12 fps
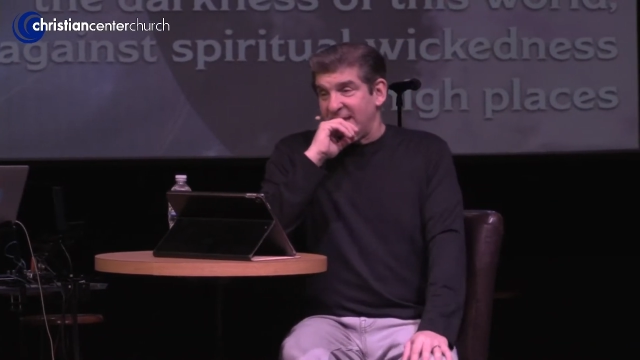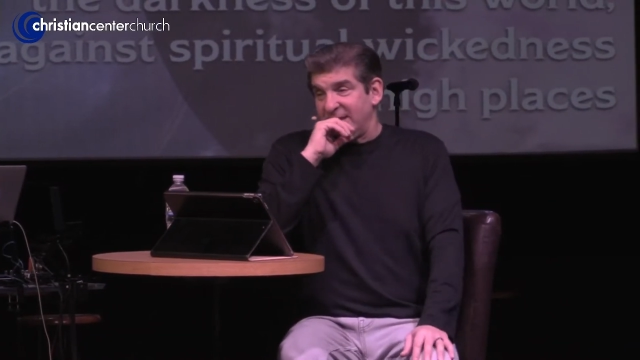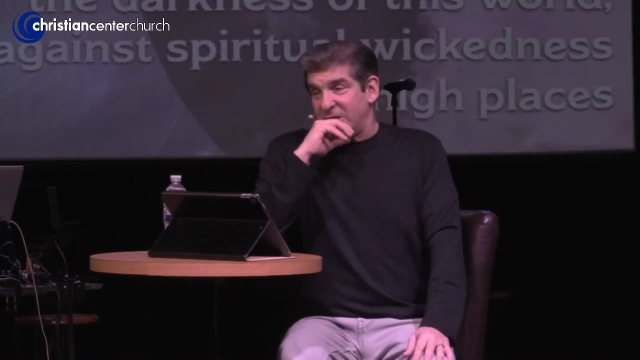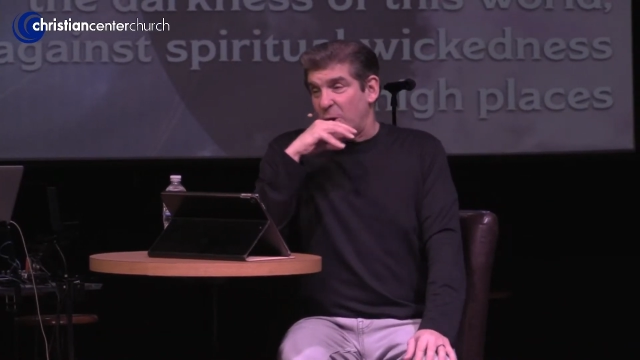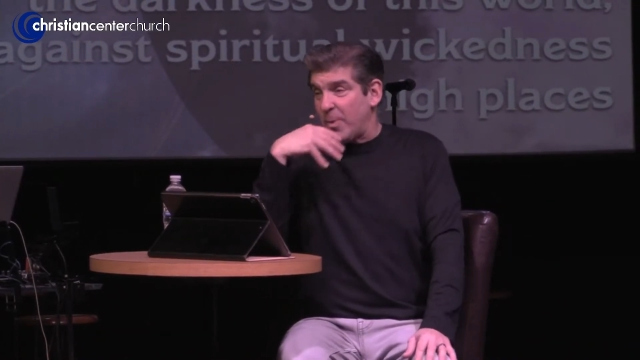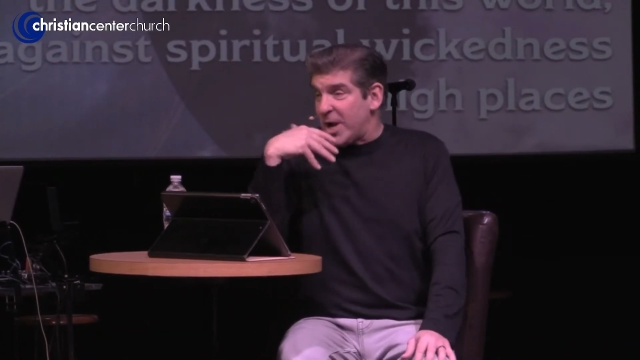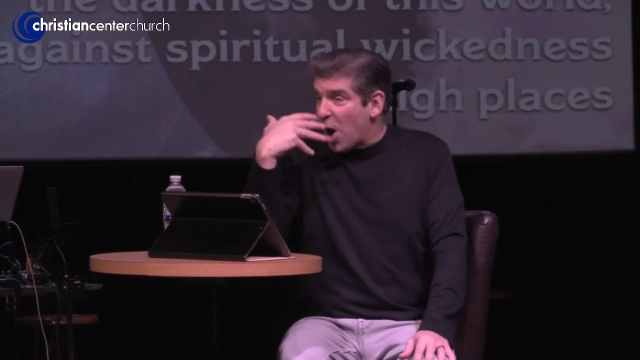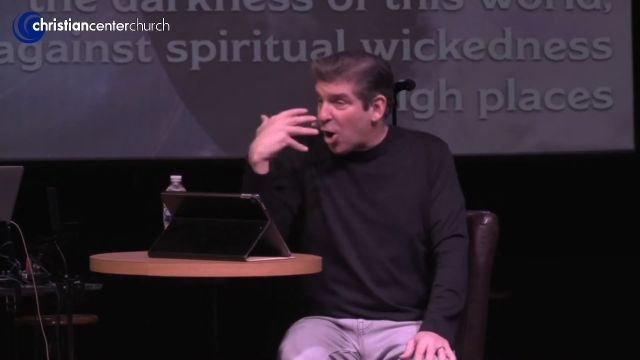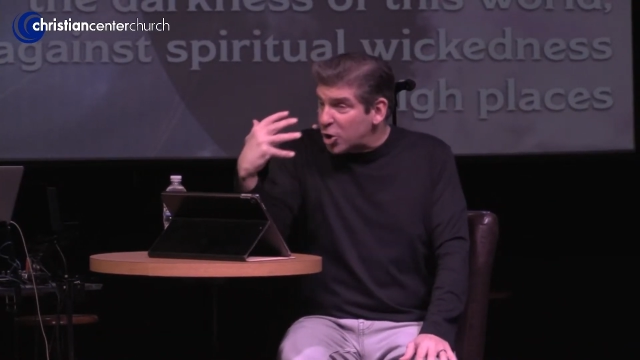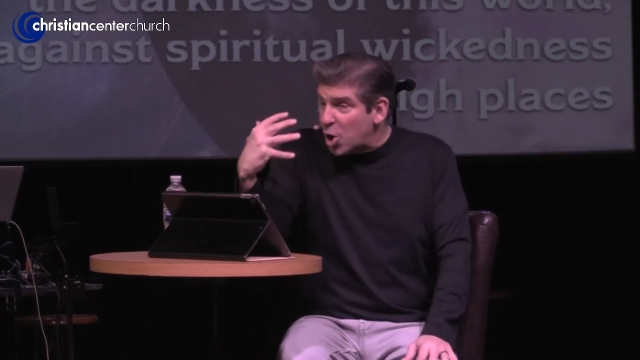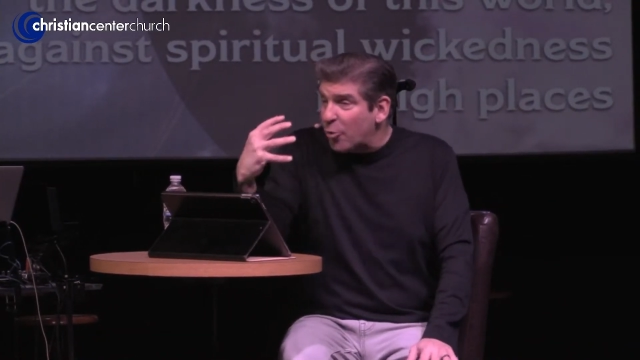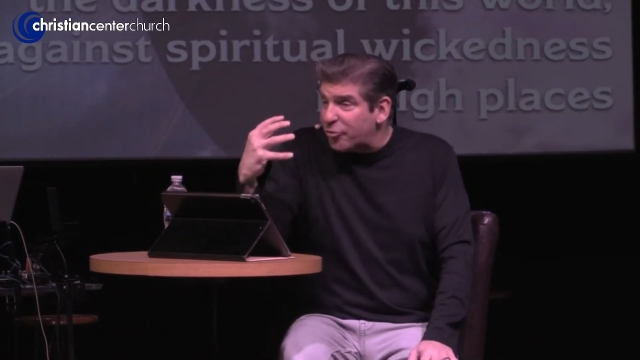You know, we all
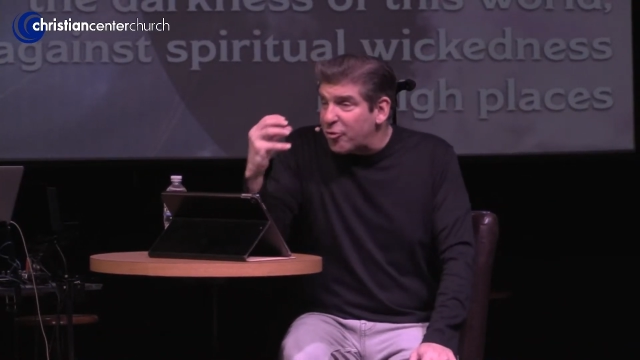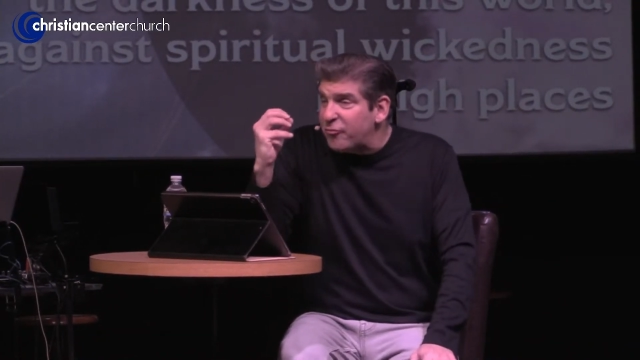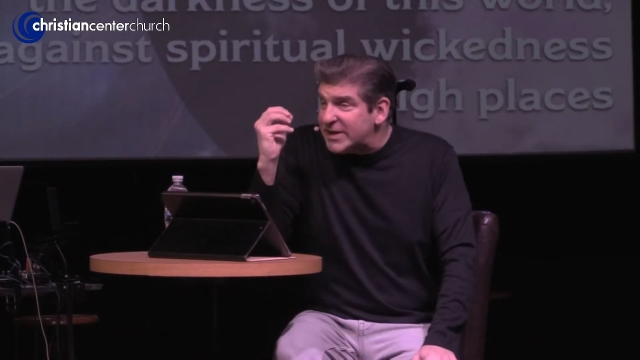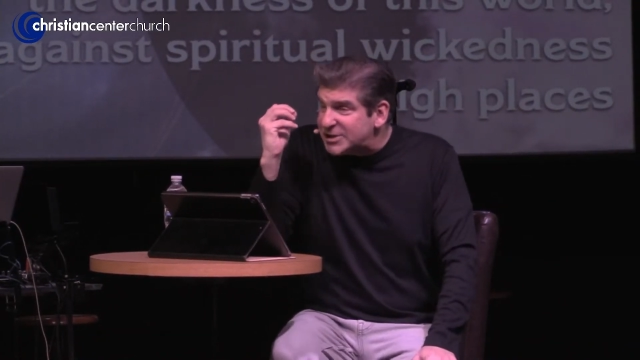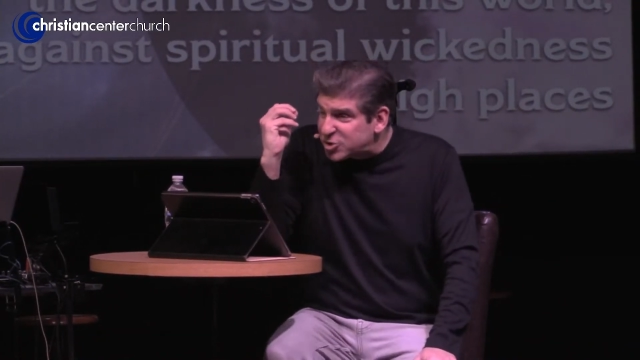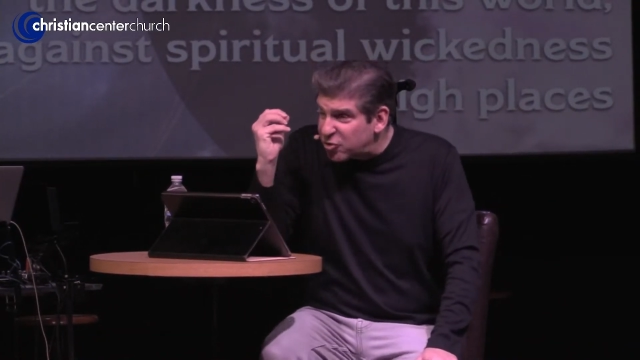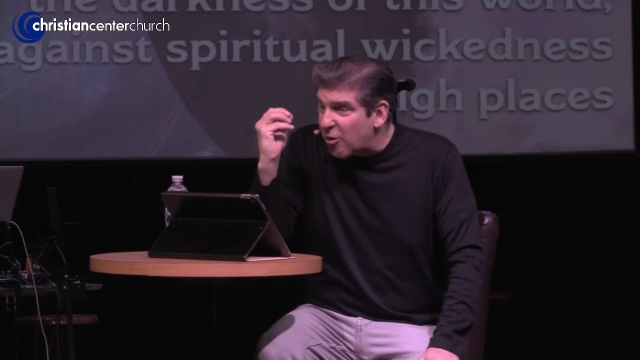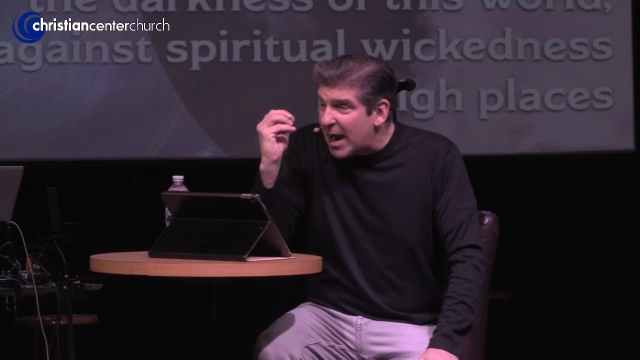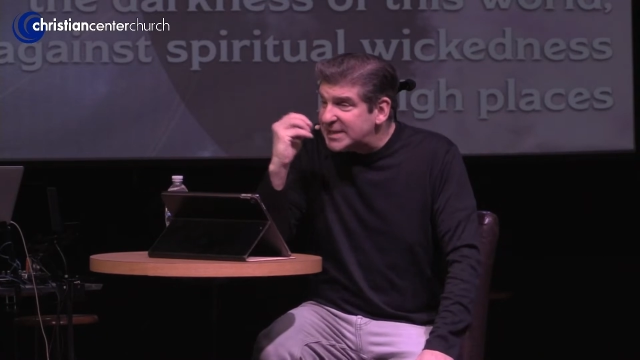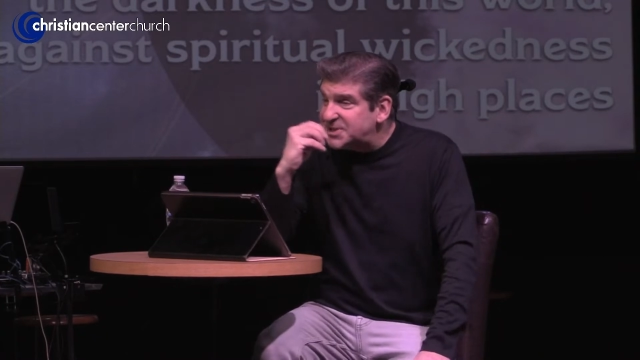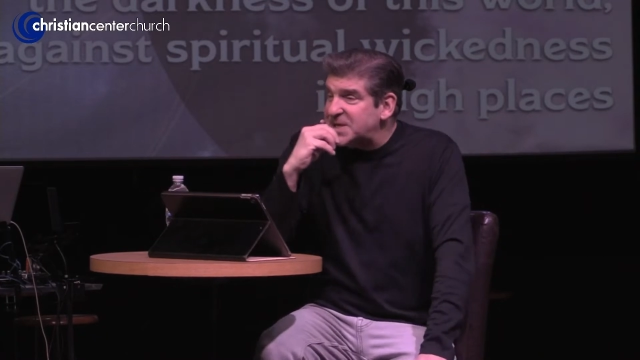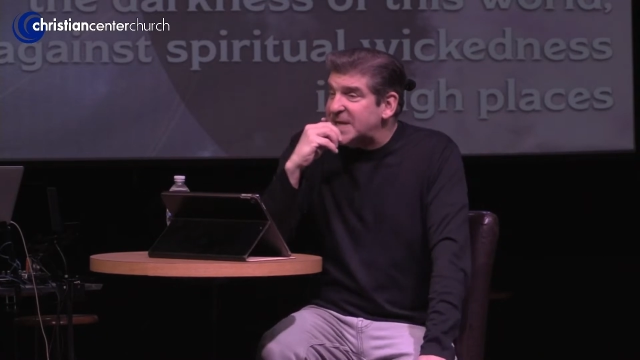go through these
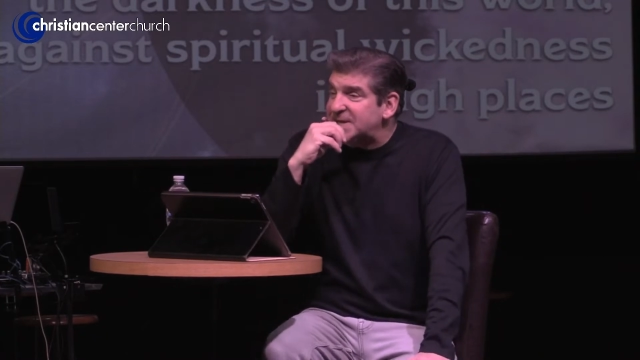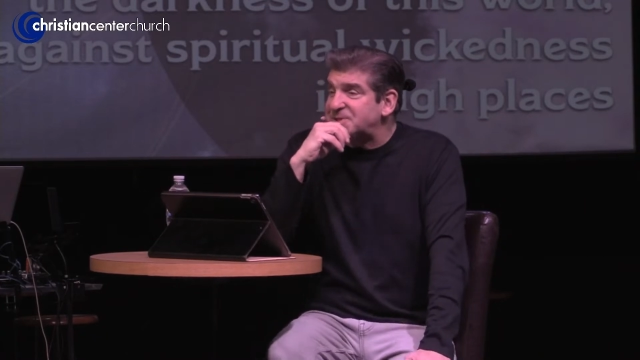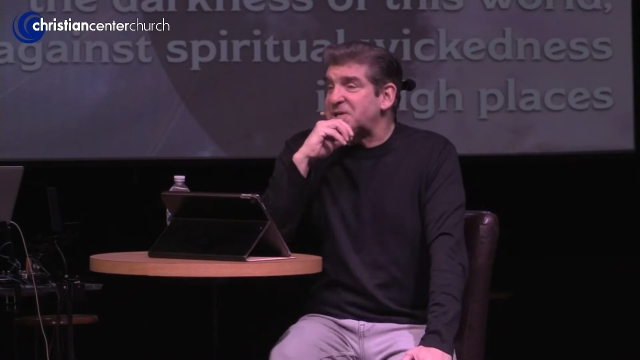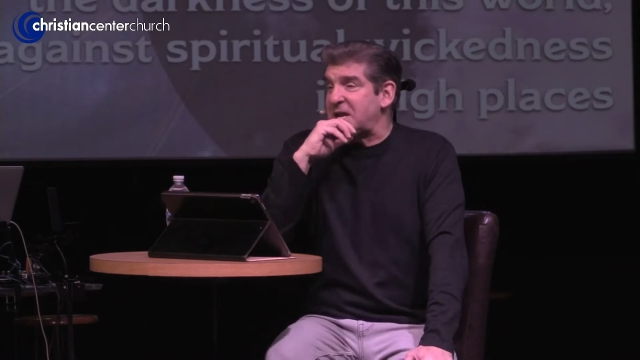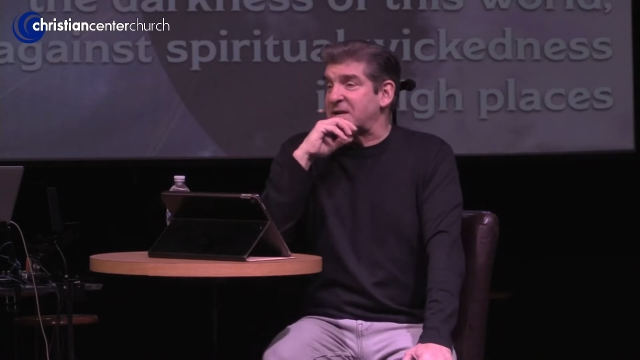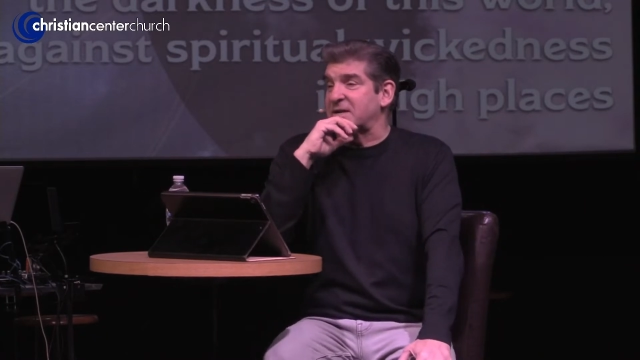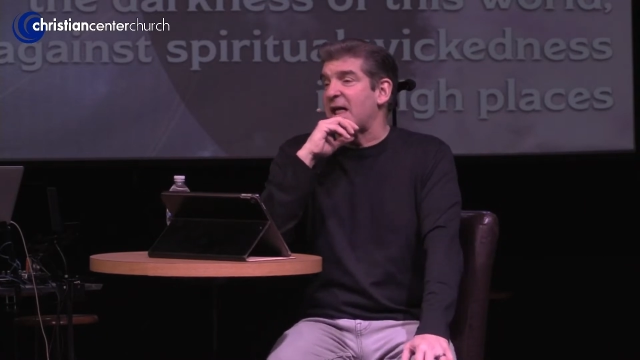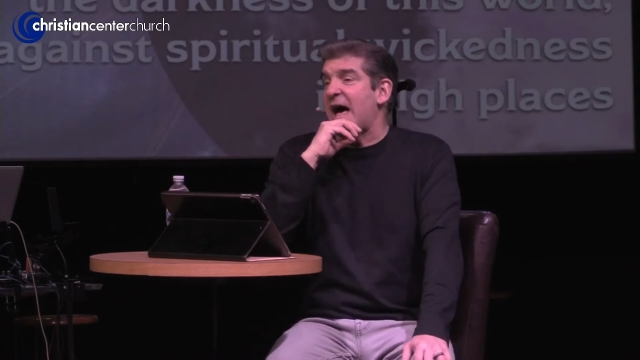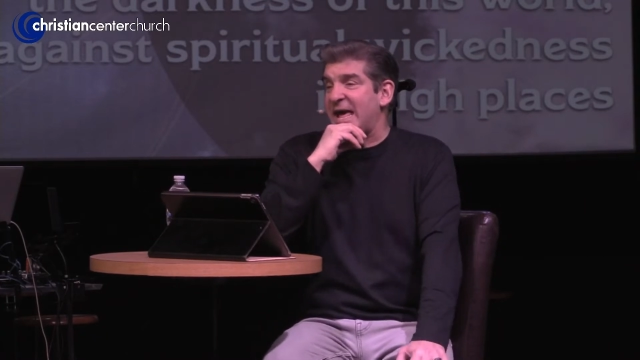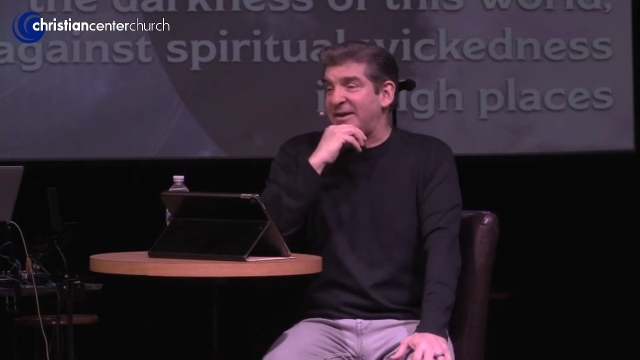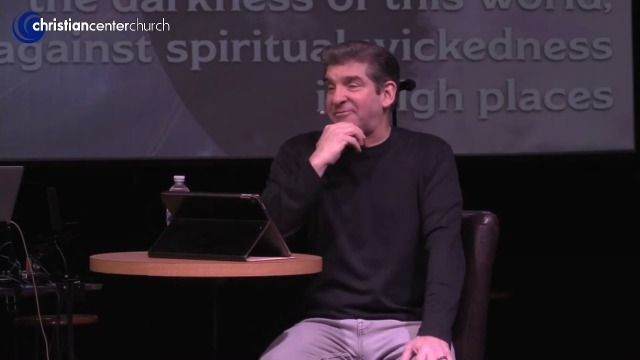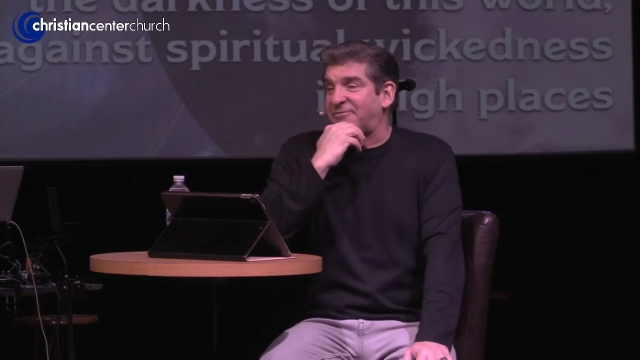crises in
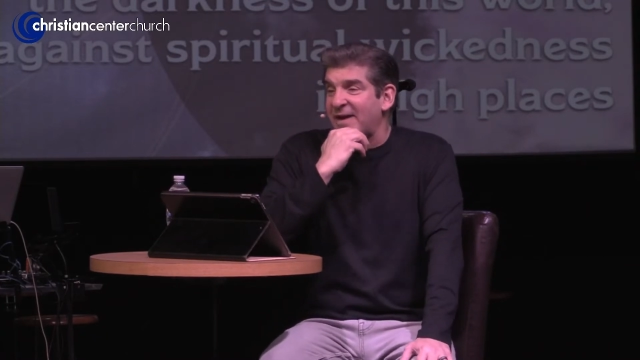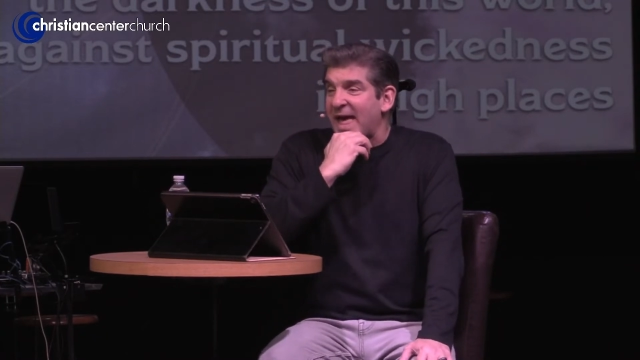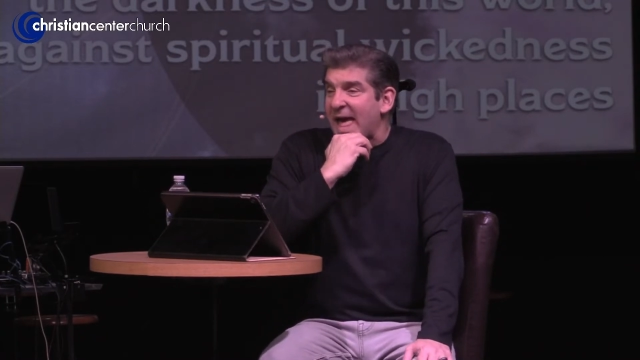life.